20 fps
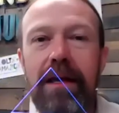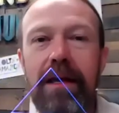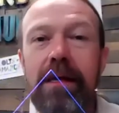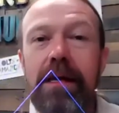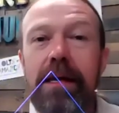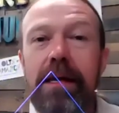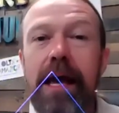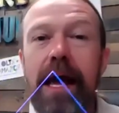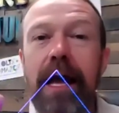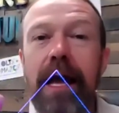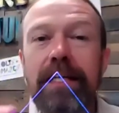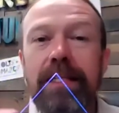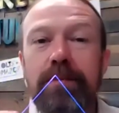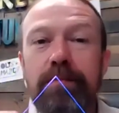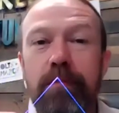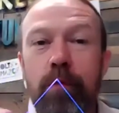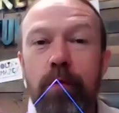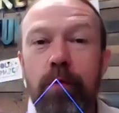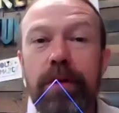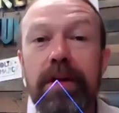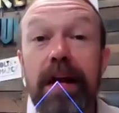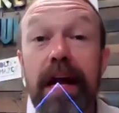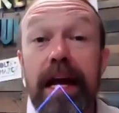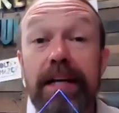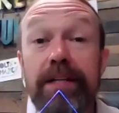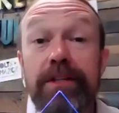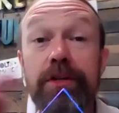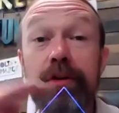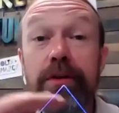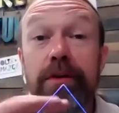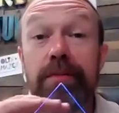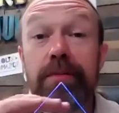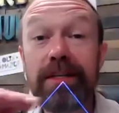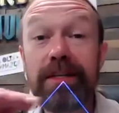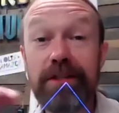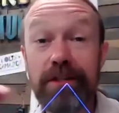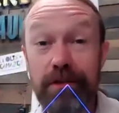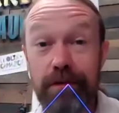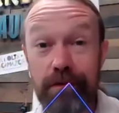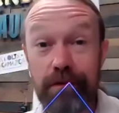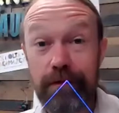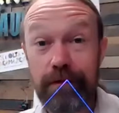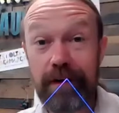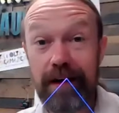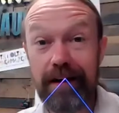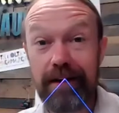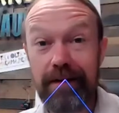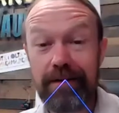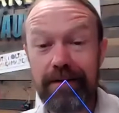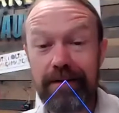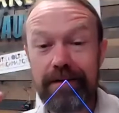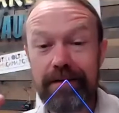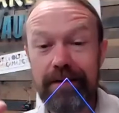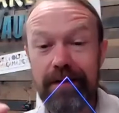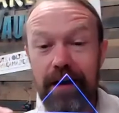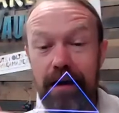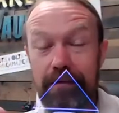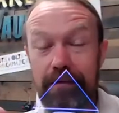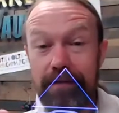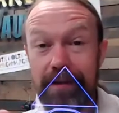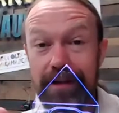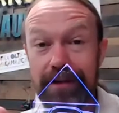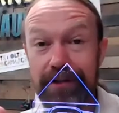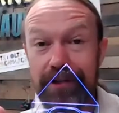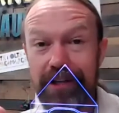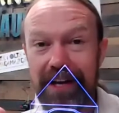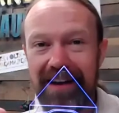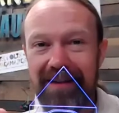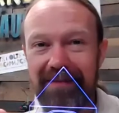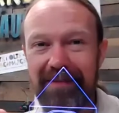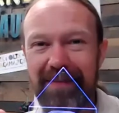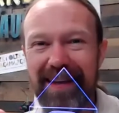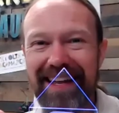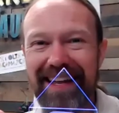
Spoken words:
He exported a two-dimensional file of this shape,